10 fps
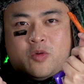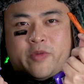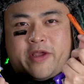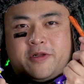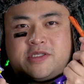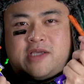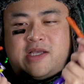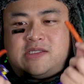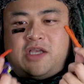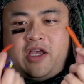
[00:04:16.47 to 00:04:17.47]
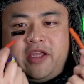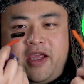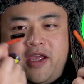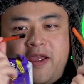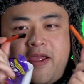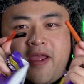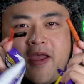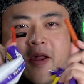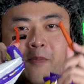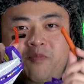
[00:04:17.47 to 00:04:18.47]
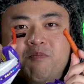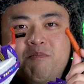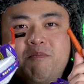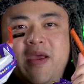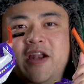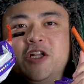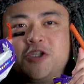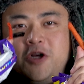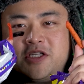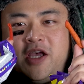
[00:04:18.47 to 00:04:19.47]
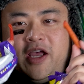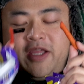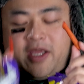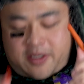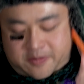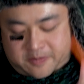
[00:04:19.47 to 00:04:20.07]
Regular size Taki, miniature Taki.